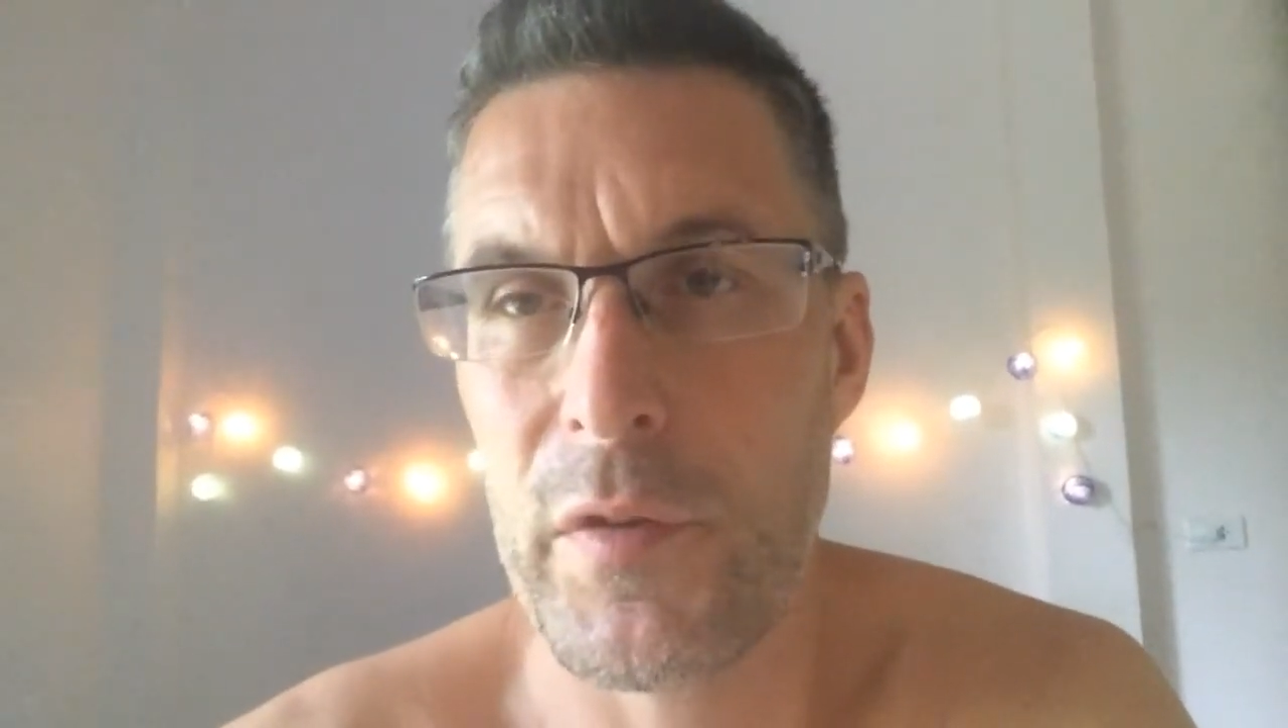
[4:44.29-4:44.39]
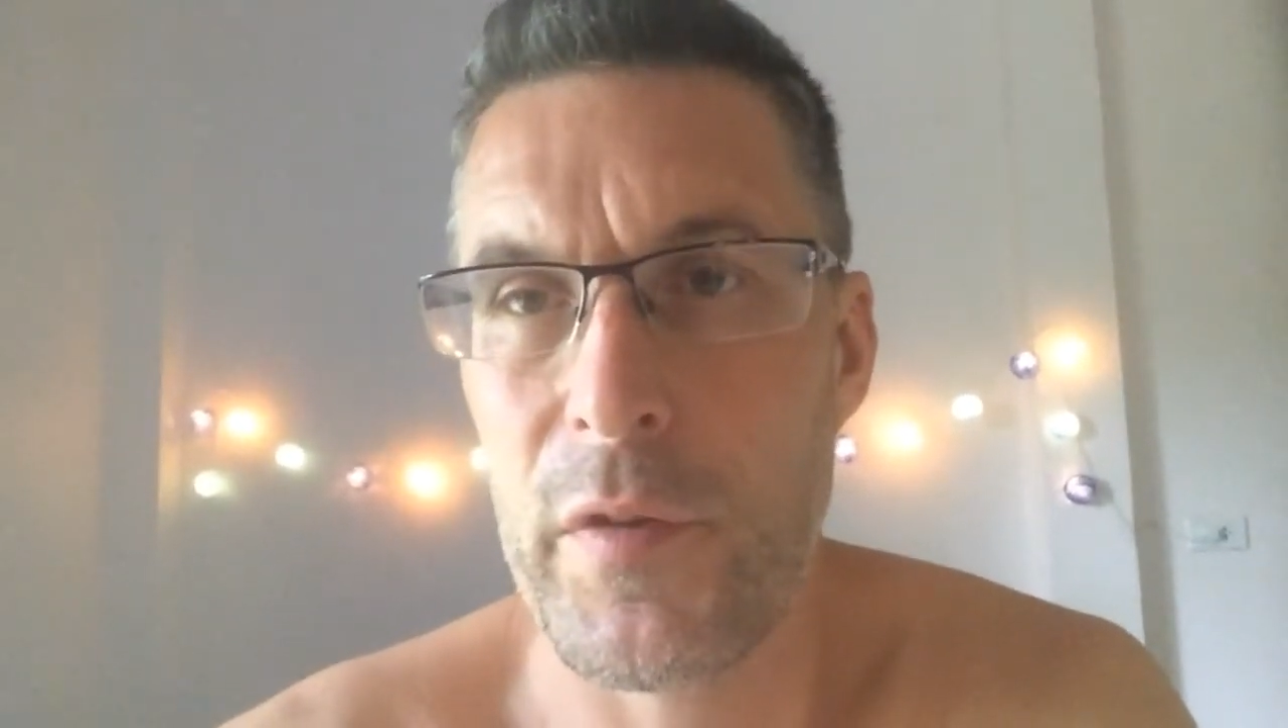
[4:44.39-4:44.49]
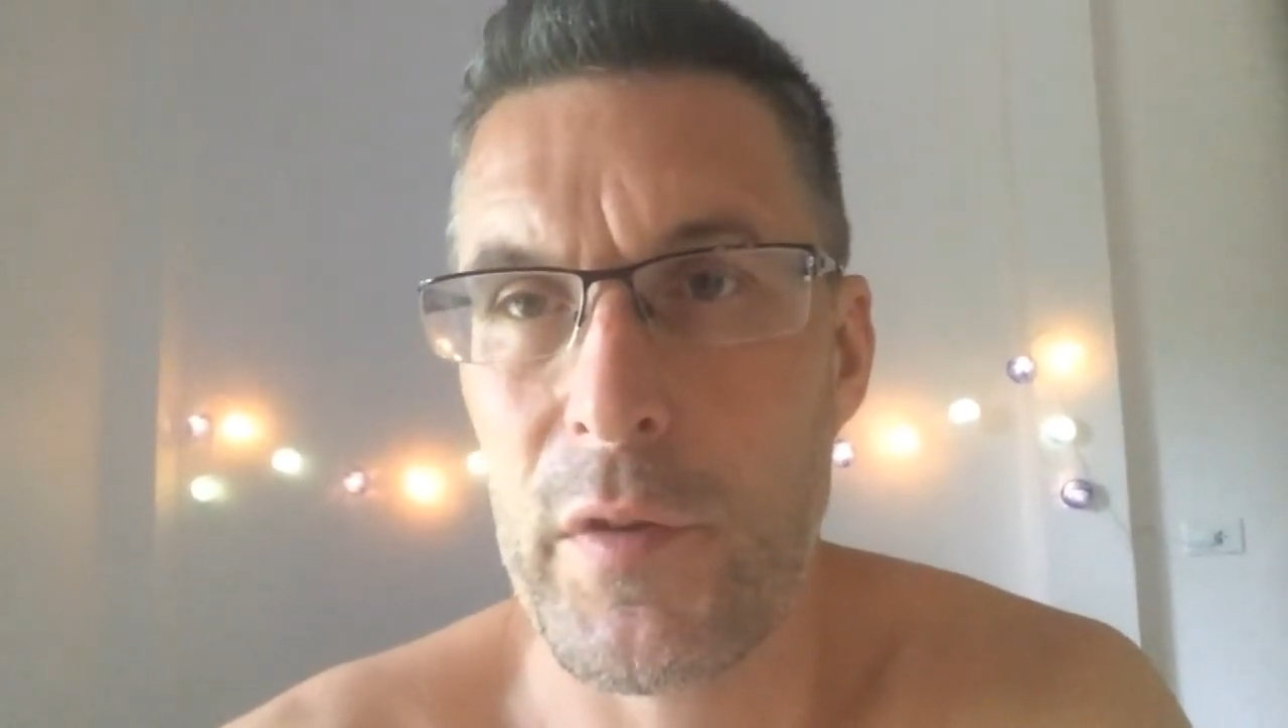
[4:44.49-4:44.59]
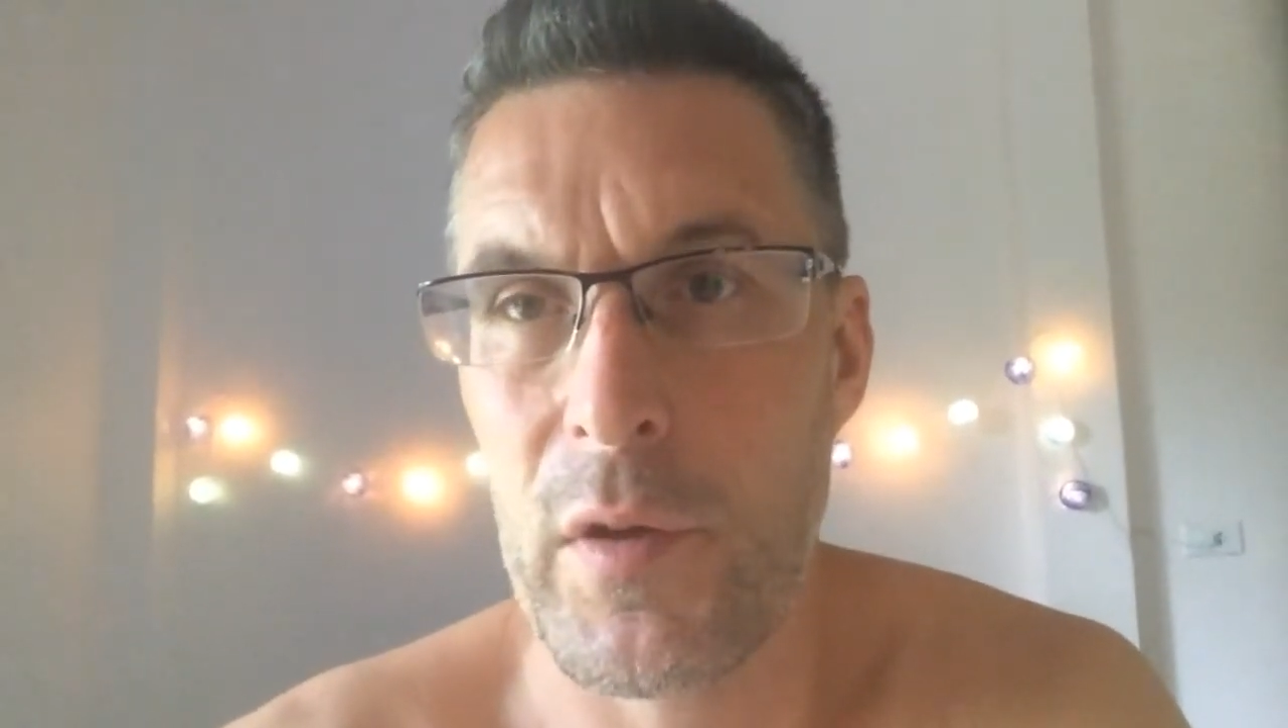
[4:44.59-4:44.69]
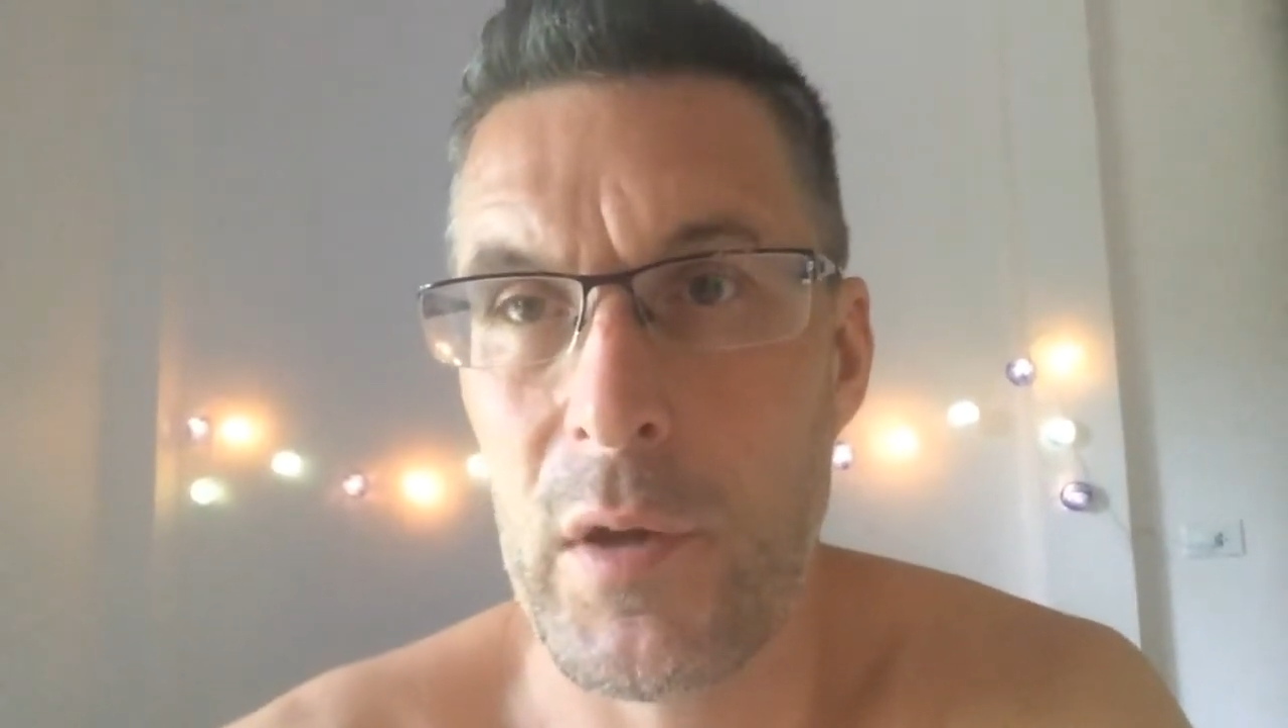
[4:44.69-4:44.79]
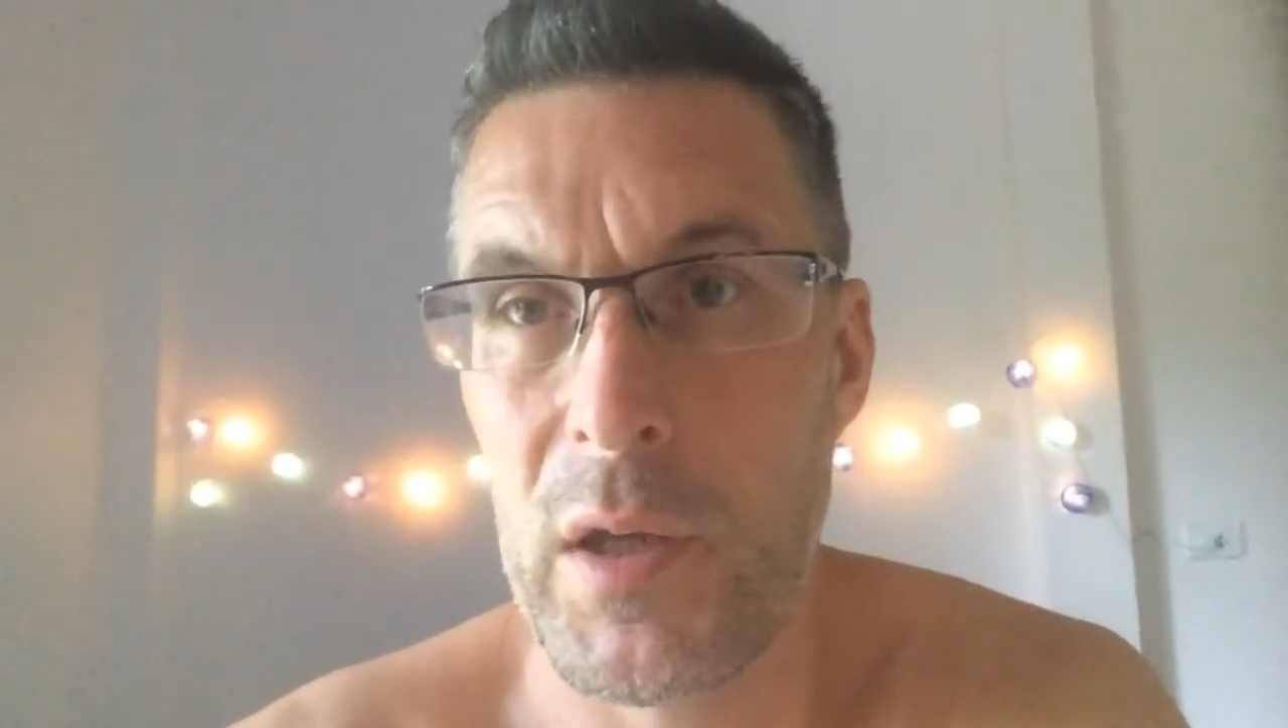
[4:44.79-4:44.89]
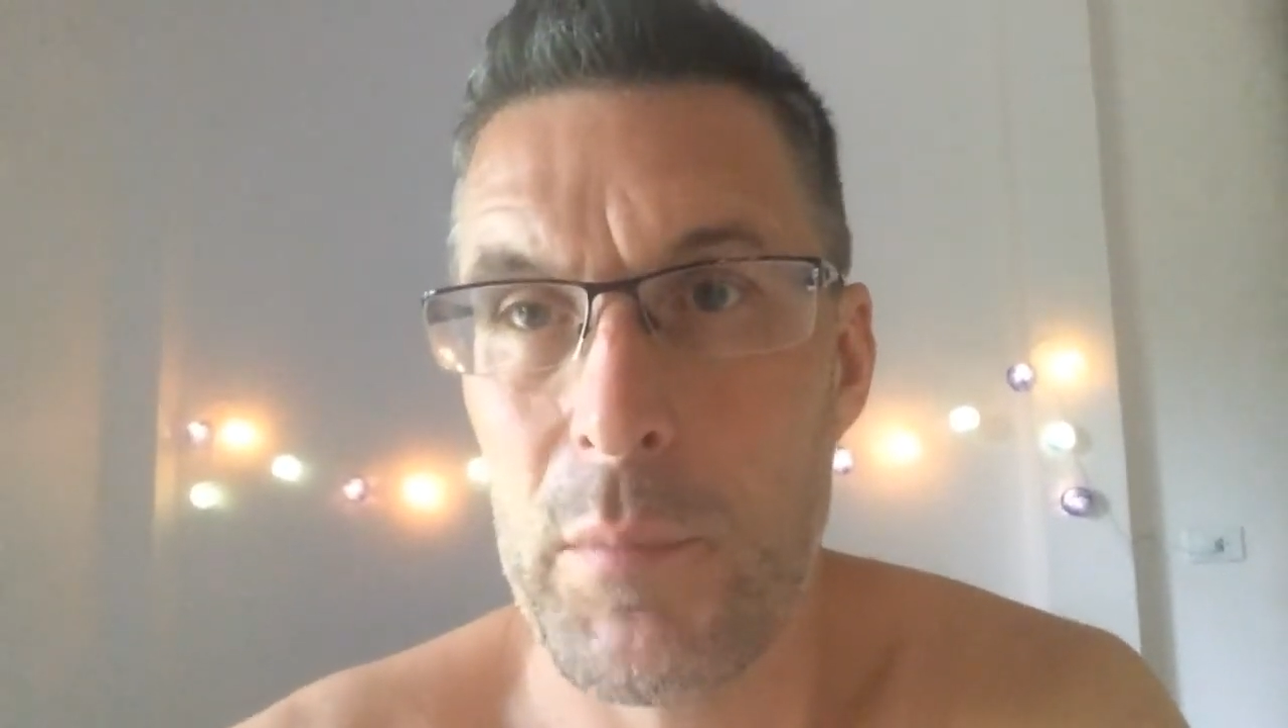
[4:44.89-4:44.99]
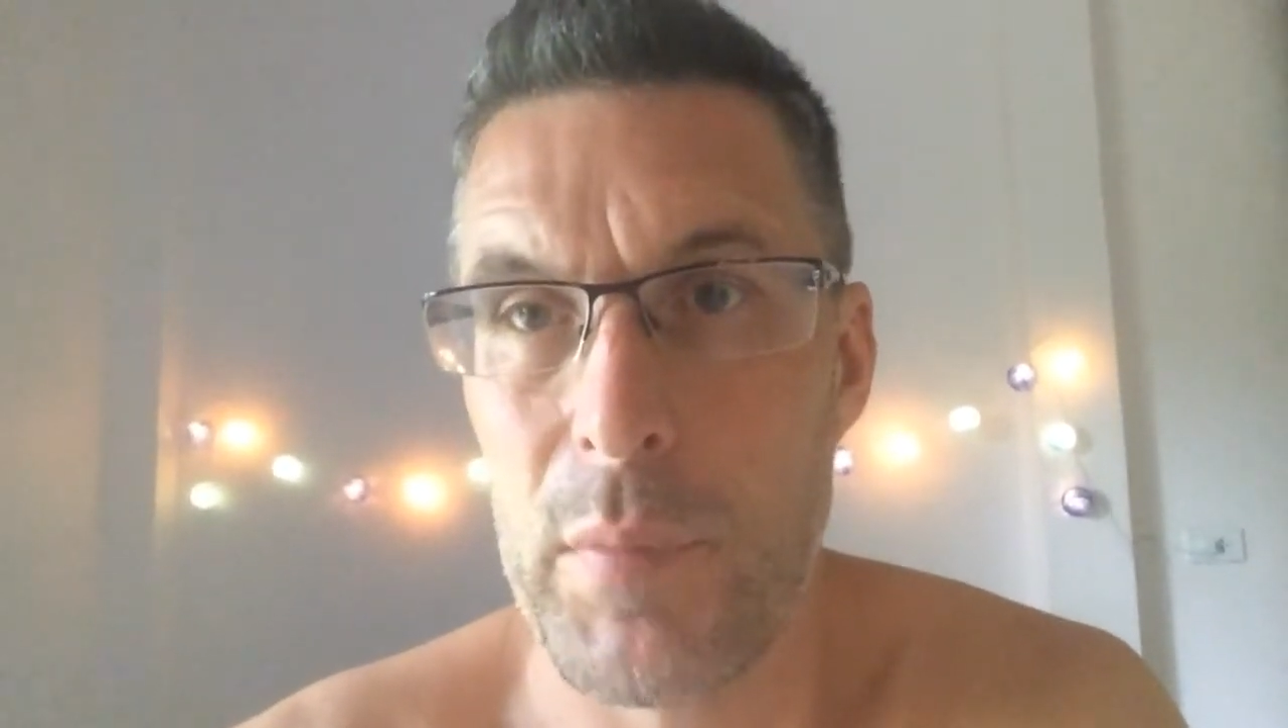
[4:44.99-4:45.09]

to sign,